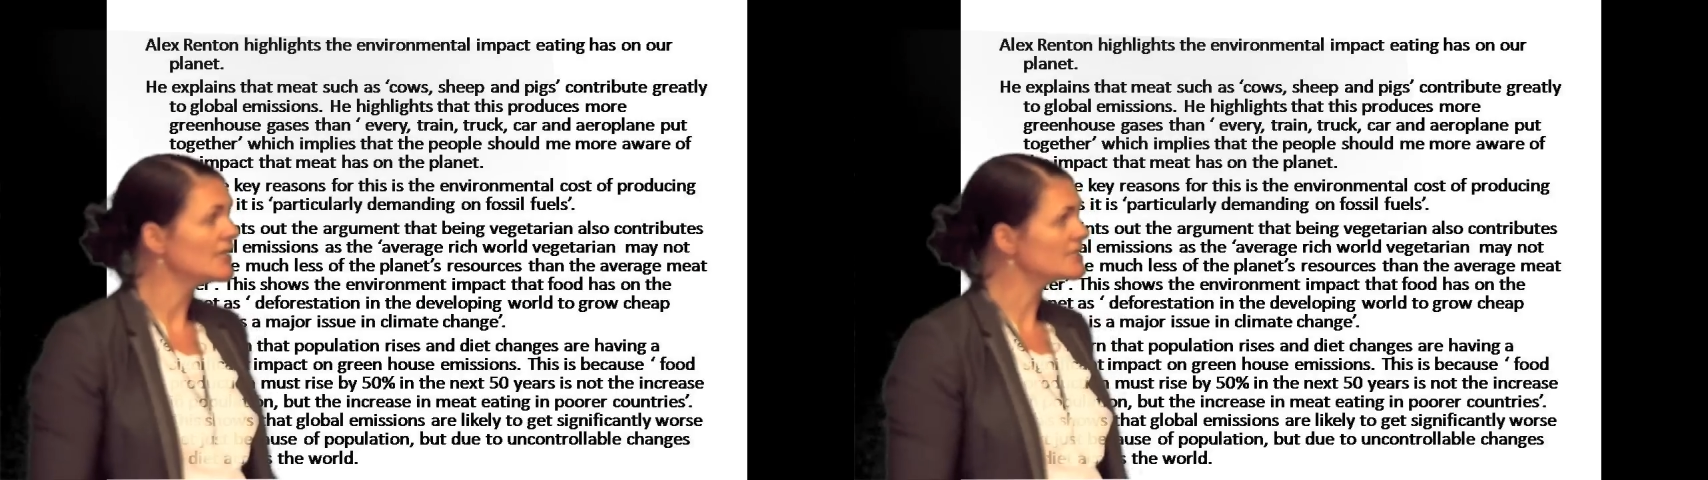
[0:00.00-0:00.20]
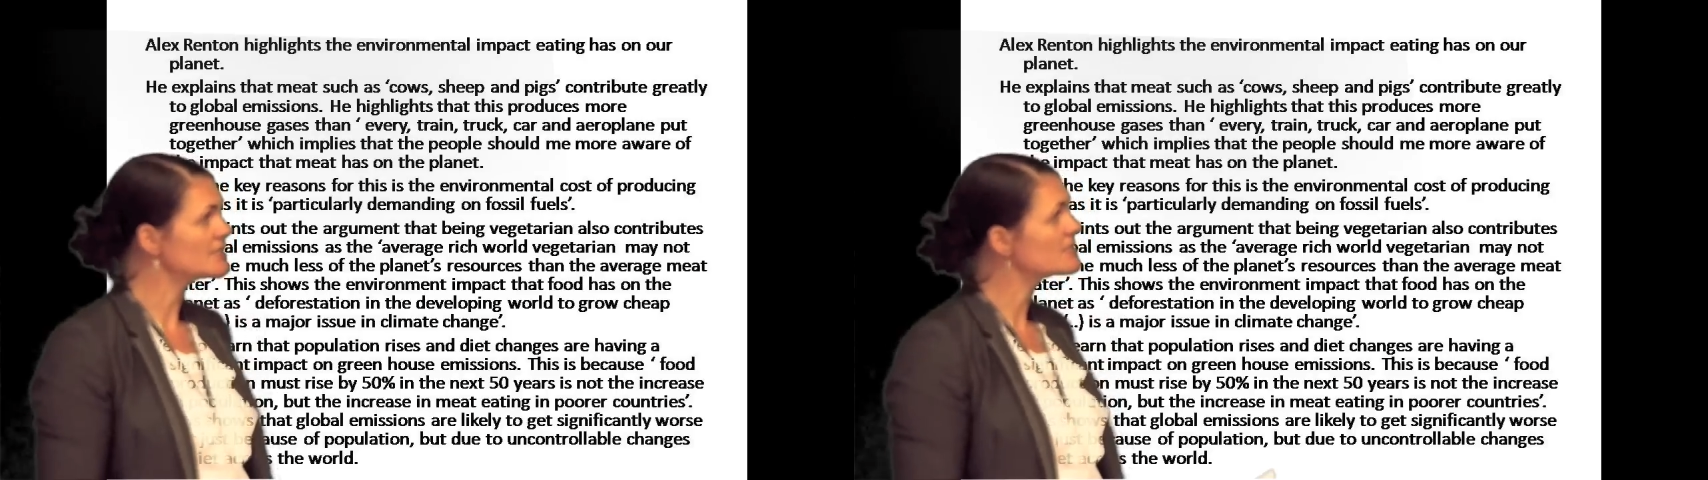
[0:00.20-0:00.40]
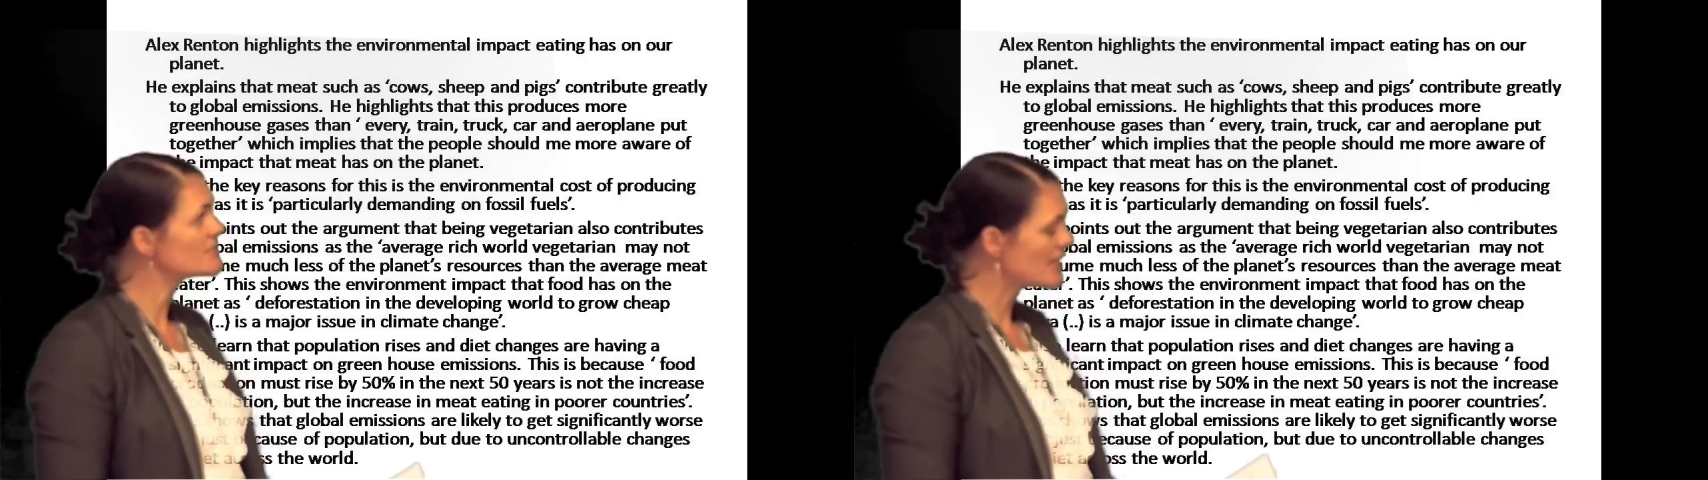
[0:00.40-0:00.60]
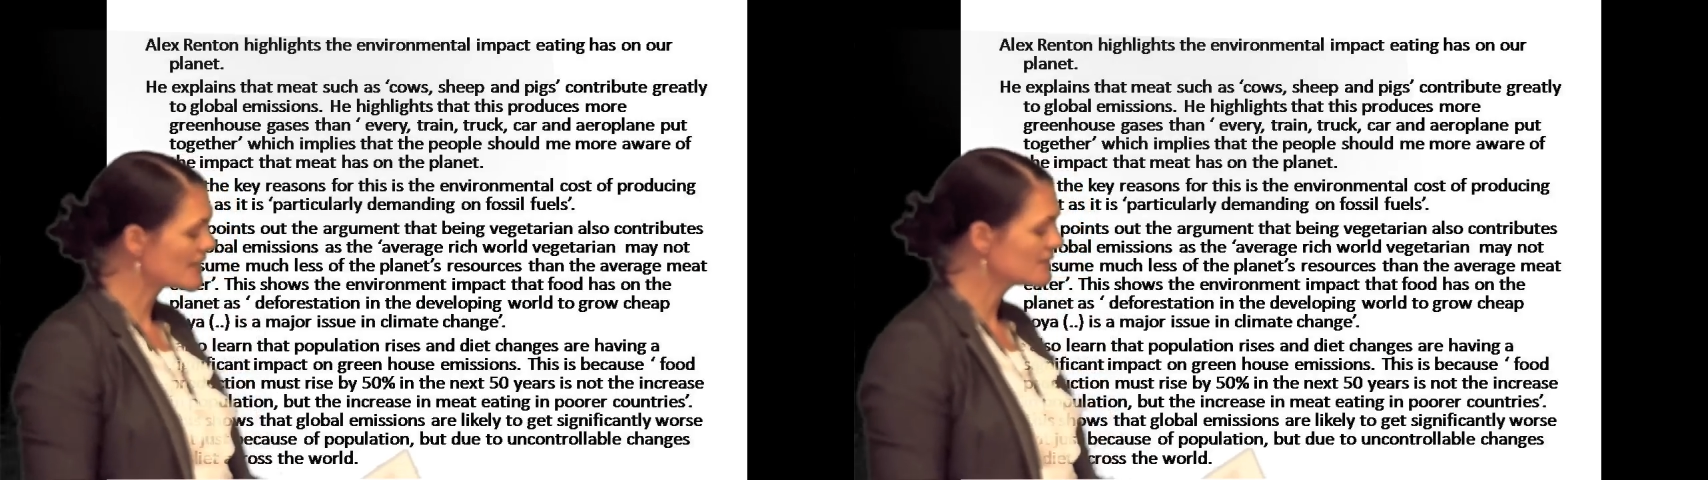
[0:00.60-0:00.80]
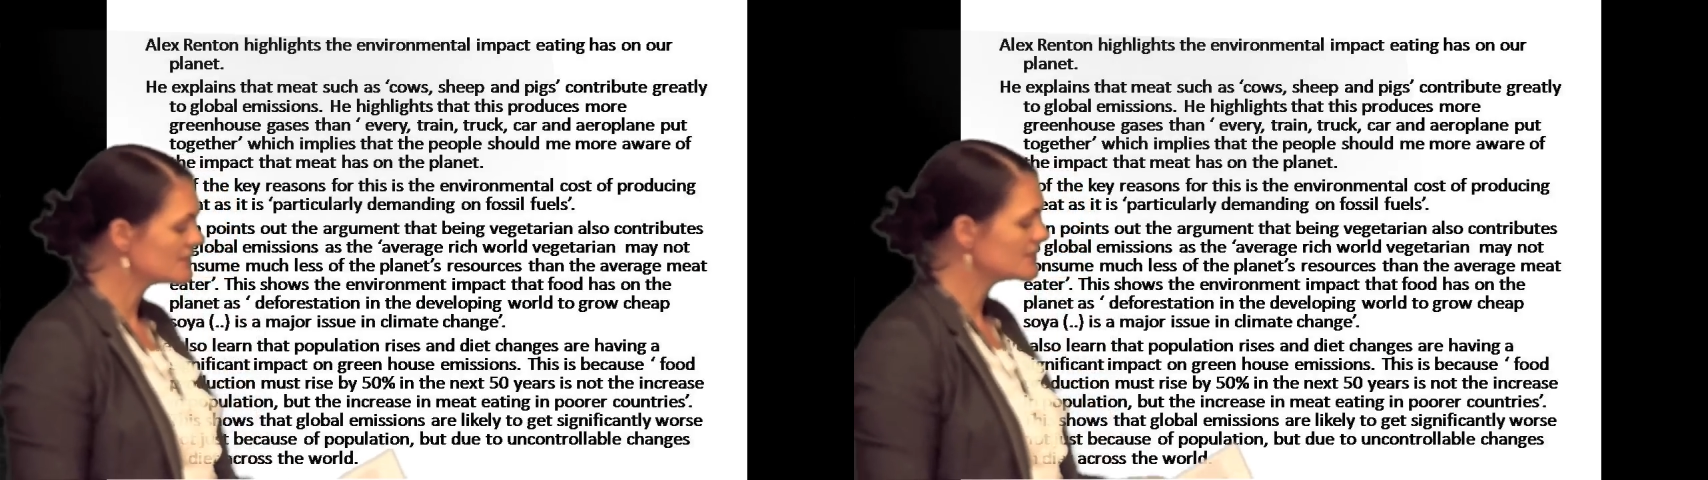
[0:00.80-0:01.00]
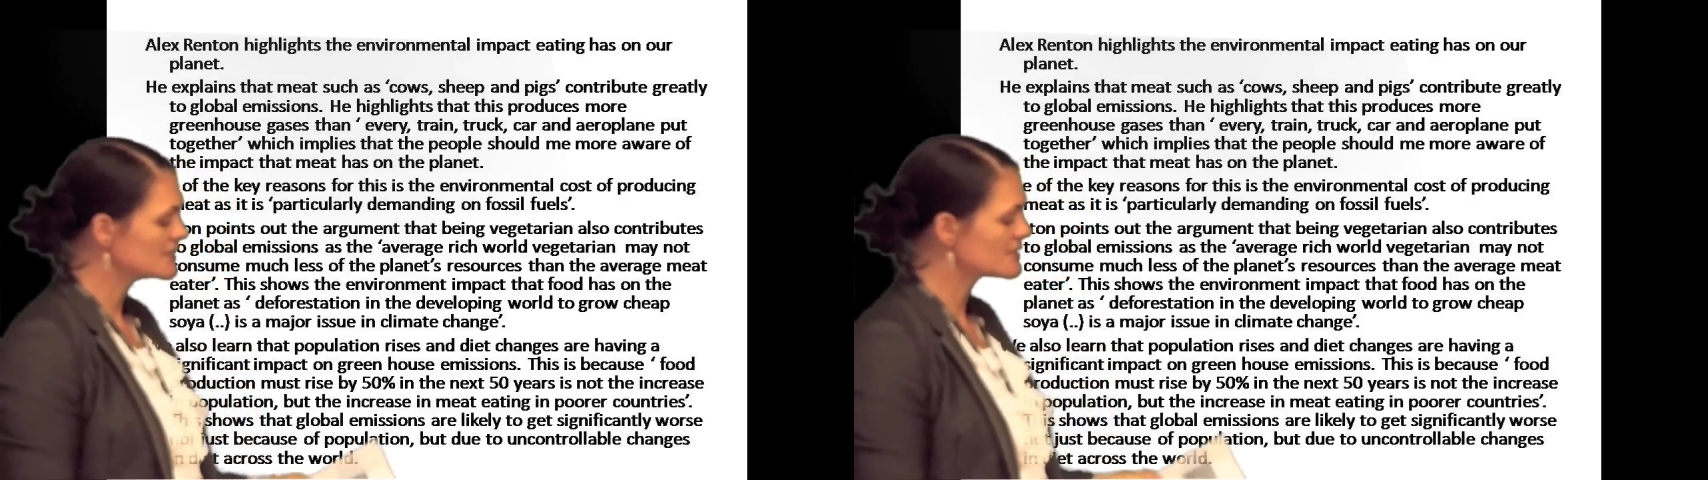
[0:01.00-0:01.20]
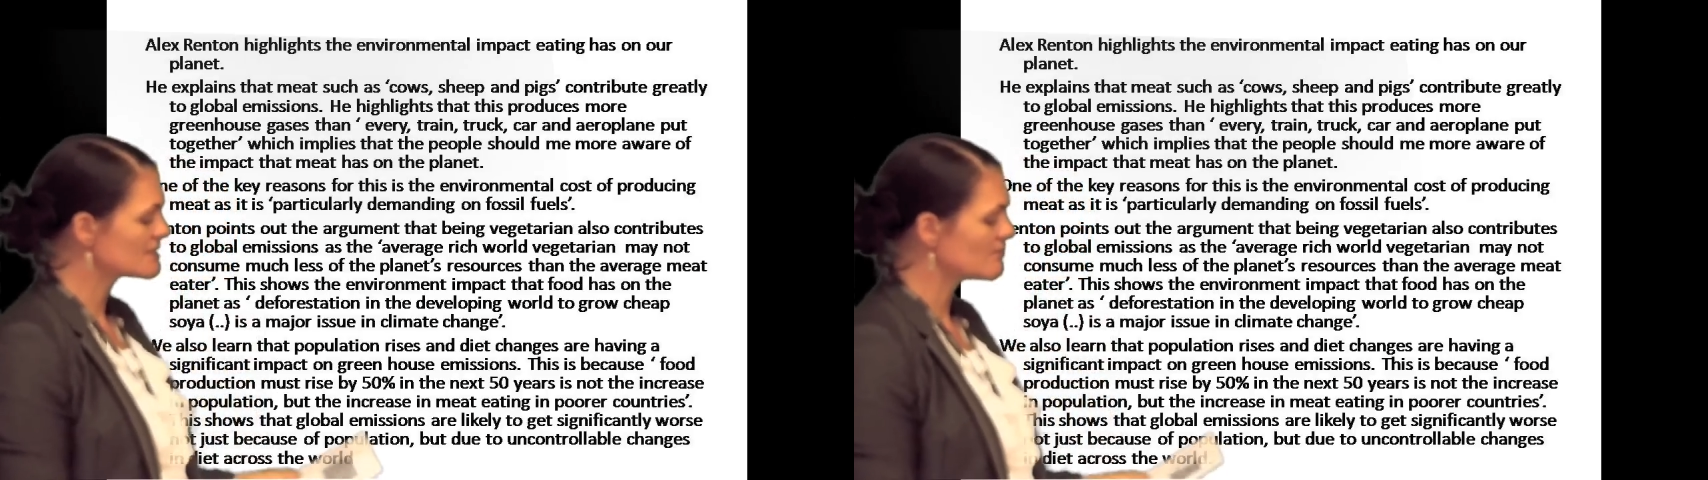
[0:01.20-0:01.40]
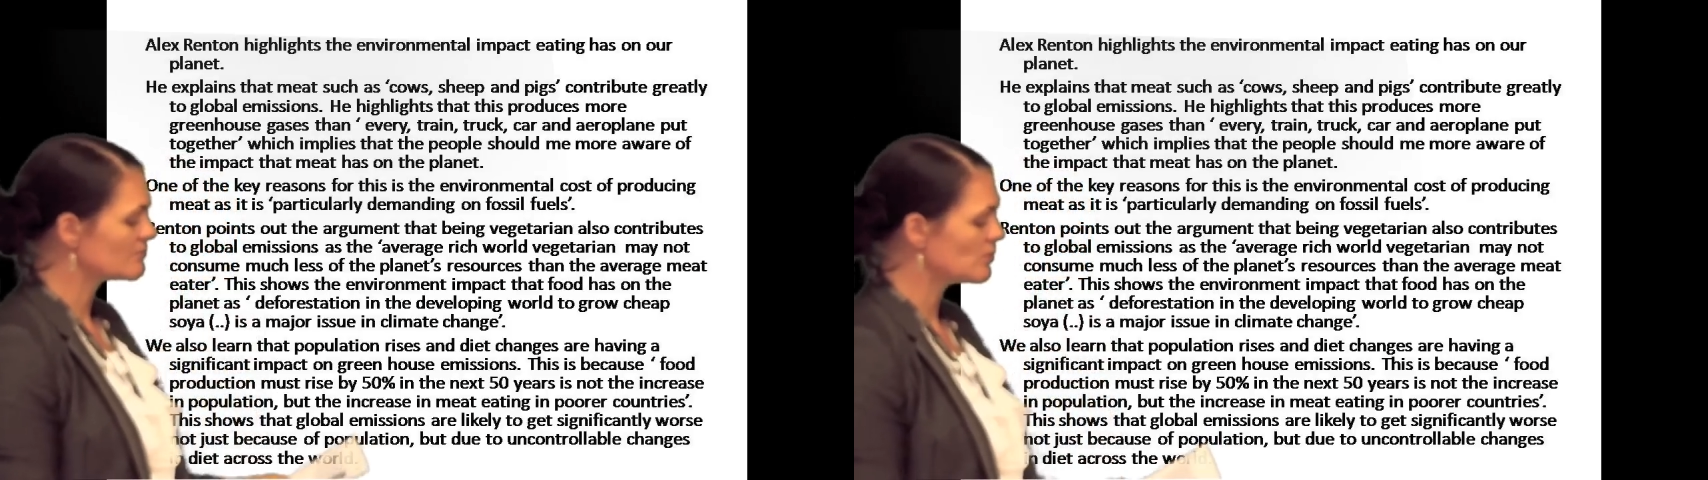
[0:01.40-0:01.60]
is a second
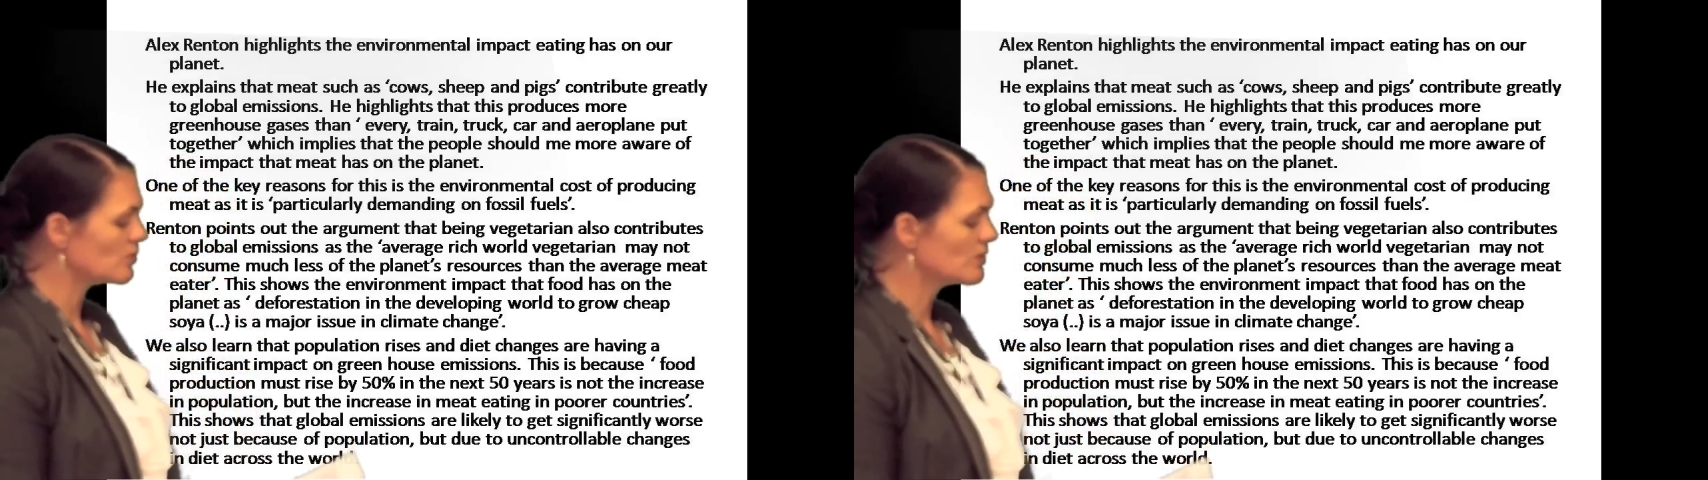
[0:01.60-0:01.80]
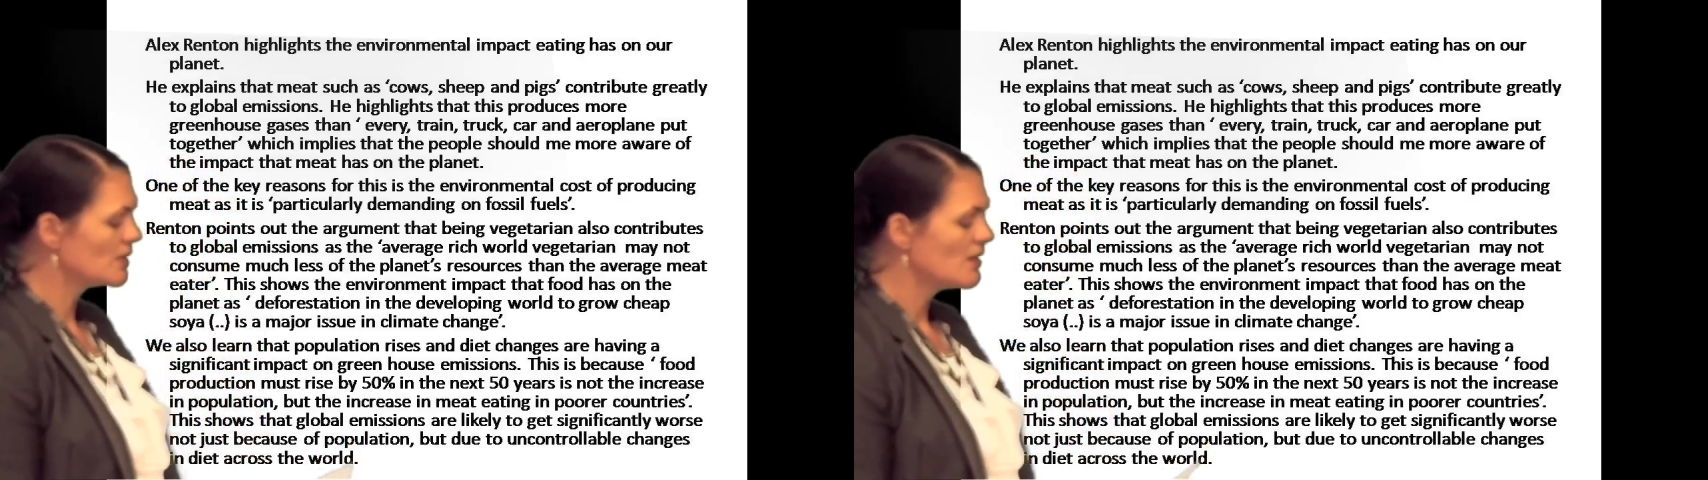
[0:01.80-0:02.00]
example,